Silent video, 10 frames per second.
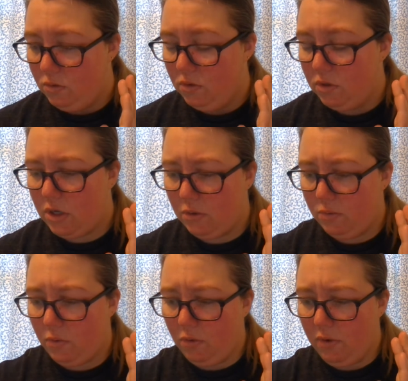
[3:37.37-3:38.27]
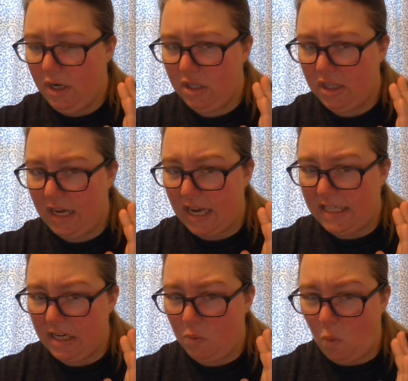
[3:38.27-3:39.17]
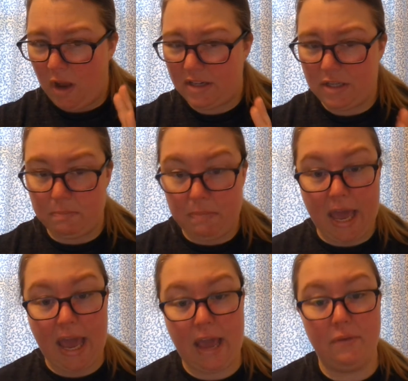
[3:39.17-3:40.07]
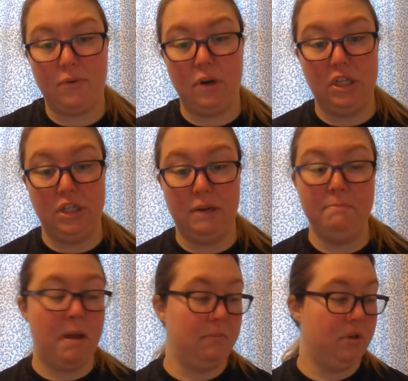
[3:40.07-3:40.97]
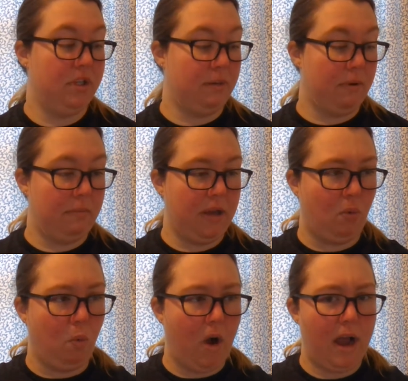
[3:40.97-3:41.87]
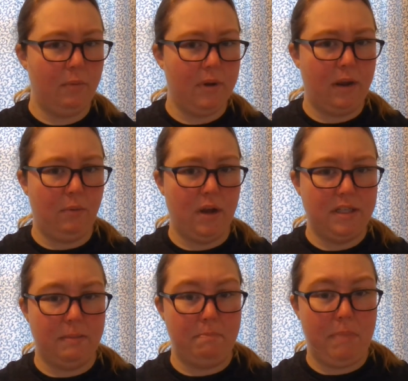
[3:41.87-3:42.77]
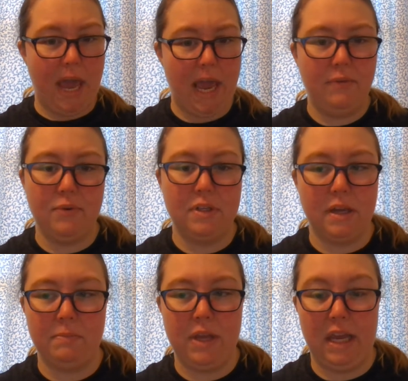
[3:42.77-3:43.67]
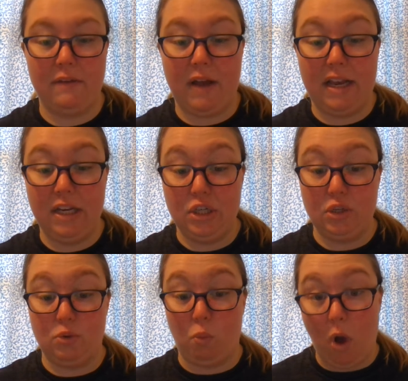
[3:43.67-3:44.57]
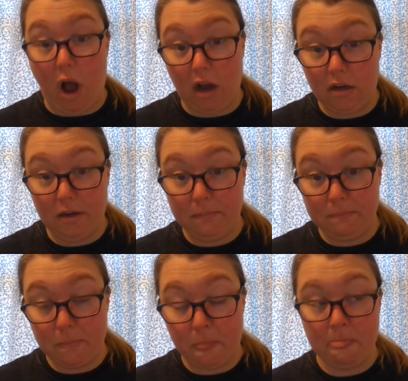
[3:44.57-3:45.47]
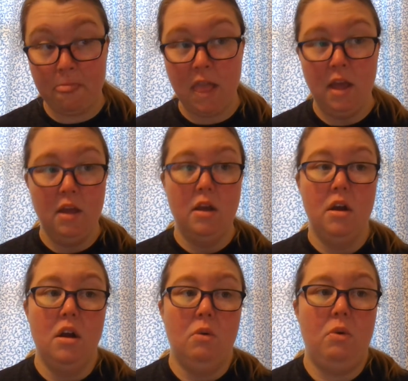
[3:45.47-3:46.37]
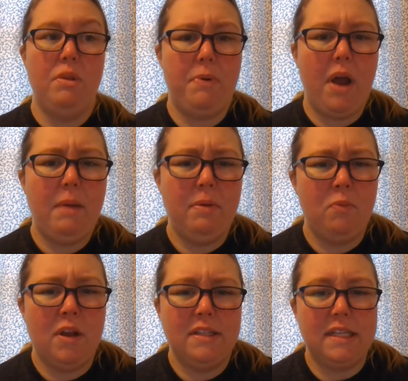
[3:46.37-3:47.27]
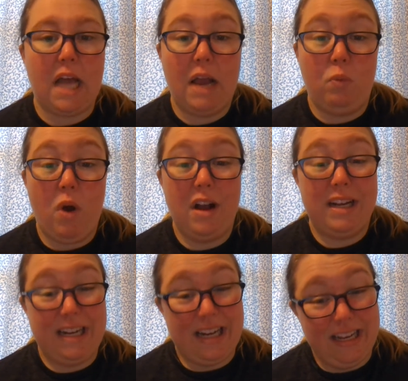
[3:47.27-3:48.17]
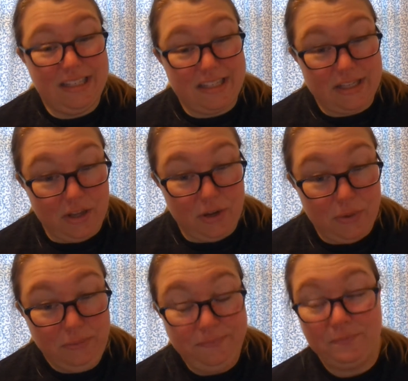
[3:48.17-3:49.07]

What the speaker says: So originally I didn't want to pay for a gym membership. I'm like, why would I want to pay for something if I could just walk? Well, the problem is I walk kind of slow,